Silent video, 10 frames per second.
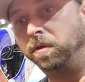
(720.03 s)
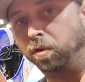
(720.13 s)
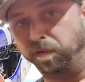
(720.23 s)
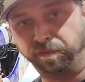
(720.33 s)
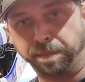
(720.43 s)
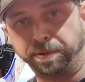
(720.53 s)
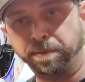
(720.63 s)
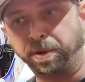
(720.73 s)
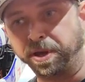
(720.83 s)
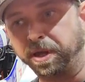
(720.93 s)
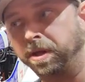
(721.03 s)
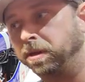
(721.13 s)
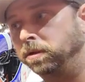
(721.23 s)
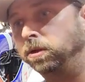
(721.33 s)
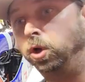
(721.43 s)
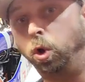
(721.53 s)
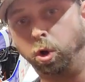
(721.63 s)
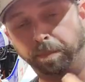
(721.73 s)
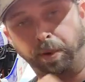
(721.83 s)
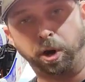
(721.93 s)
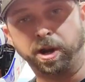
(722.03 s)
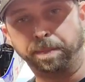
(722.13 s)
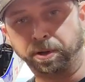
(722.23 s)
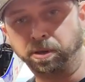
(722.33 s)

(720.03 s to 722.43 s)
or flipping the bike or burning up a